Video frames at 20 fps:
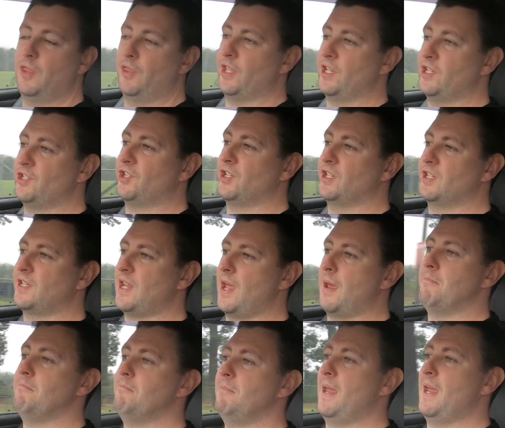there's just a
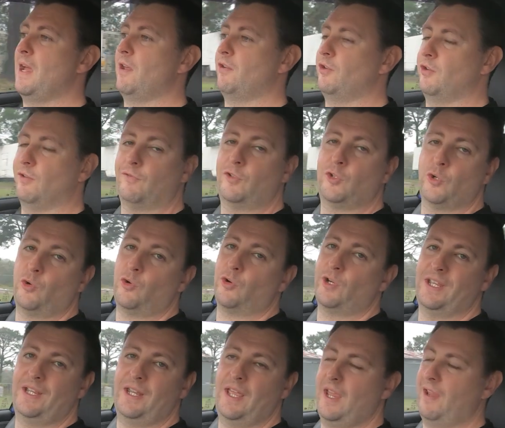mountain of
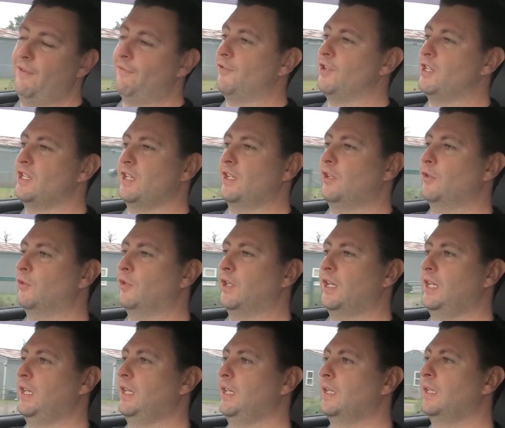torque in every single
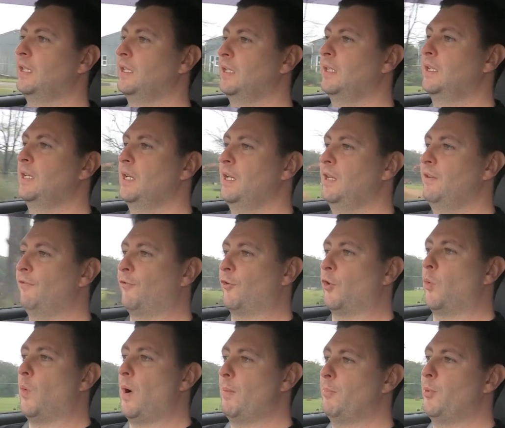gear. For
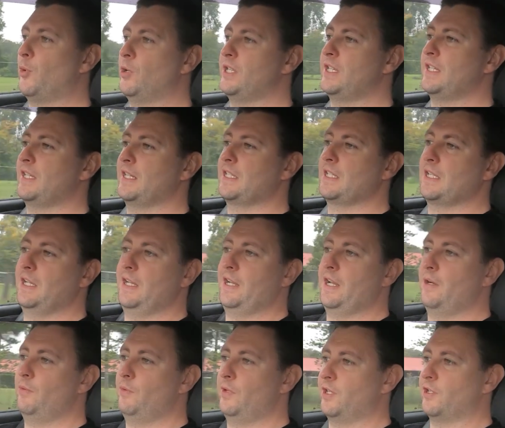a 1.6
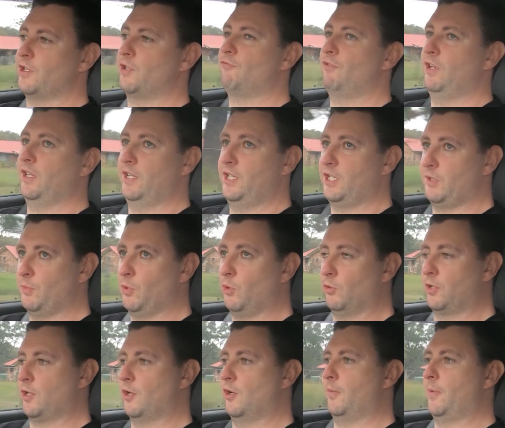litre with a really small
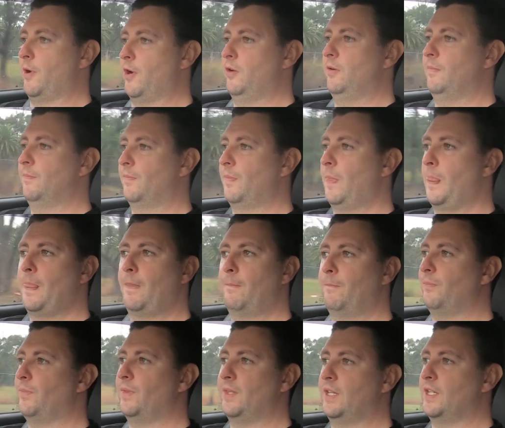turbo,
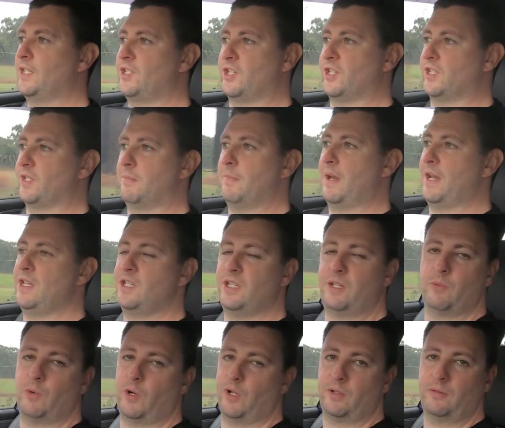it's just
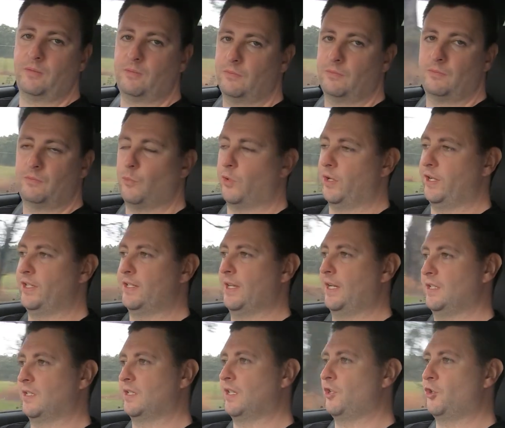amazing what it
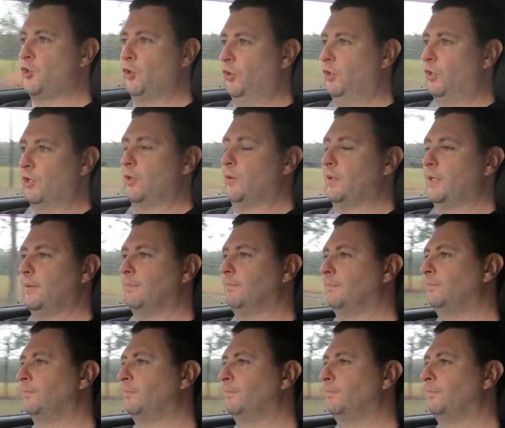does. It shouldn't do it.